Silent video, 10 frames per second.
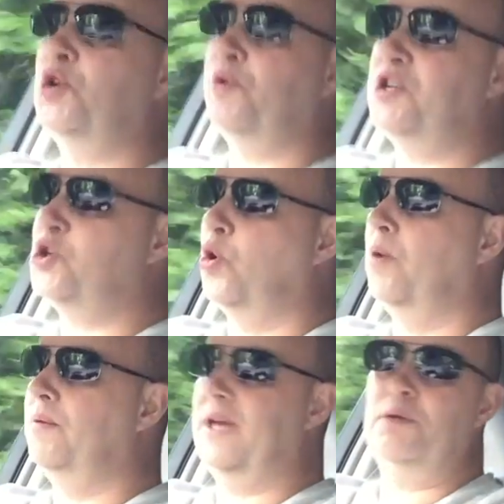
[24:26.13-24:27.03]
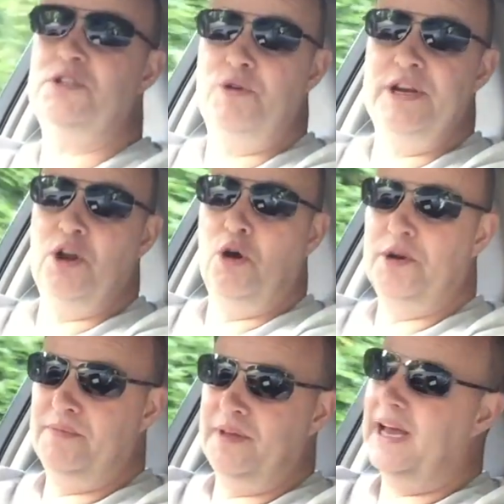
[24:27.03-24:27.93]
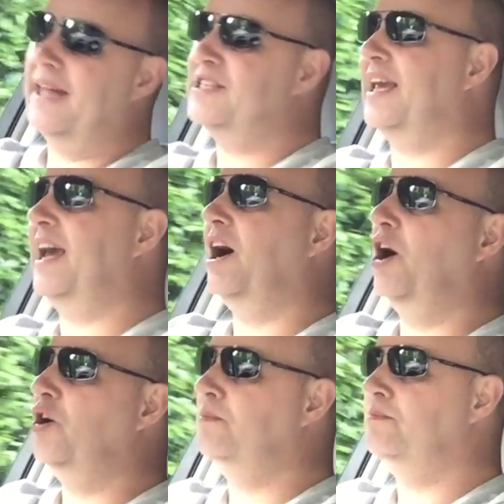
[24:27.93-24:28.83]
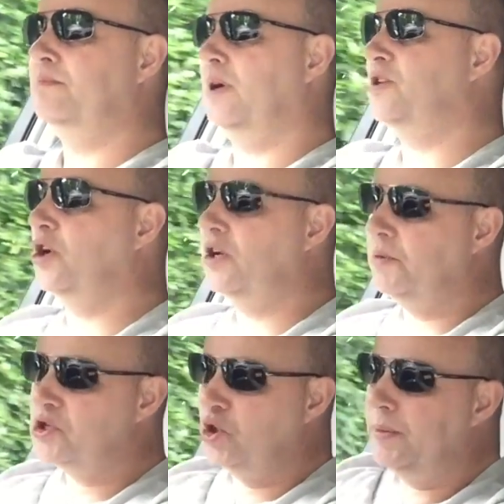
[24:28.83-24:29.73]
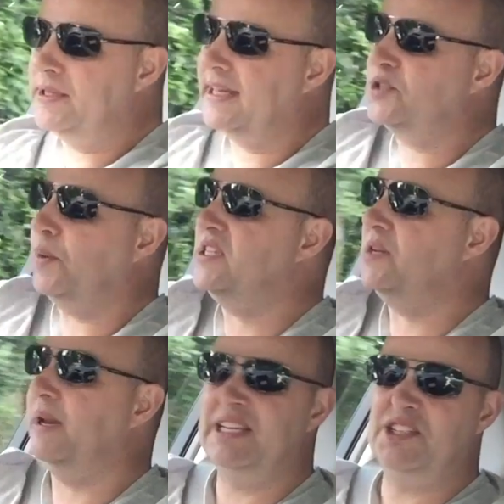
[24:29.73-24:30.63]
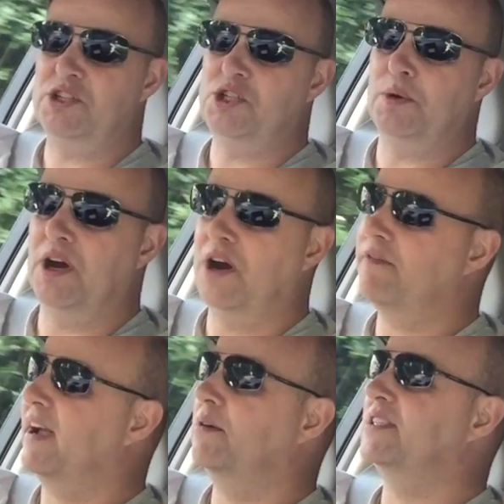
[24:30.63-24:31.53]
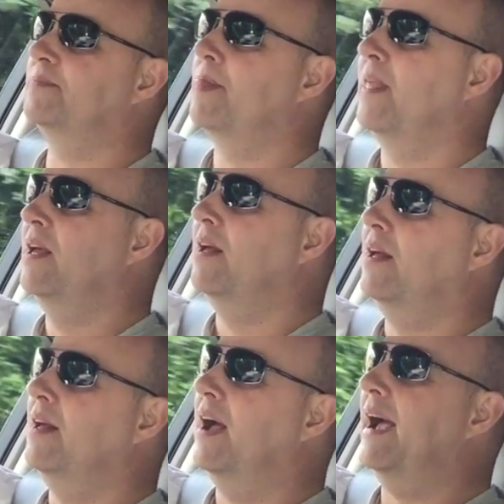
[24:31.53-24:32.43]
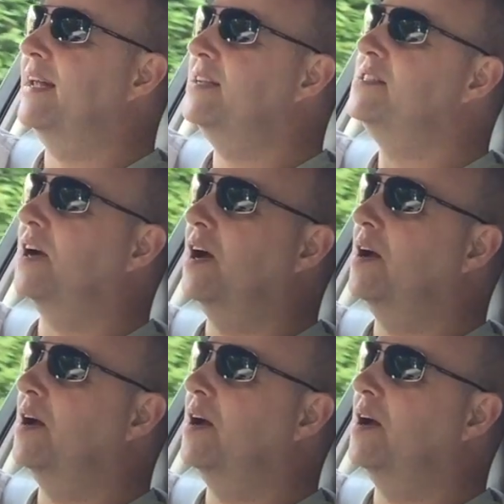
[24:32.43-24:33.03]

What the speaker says: story short, it was gridlock, and to get home, a journey which normally takes 20 minutes took 2.5 hours. And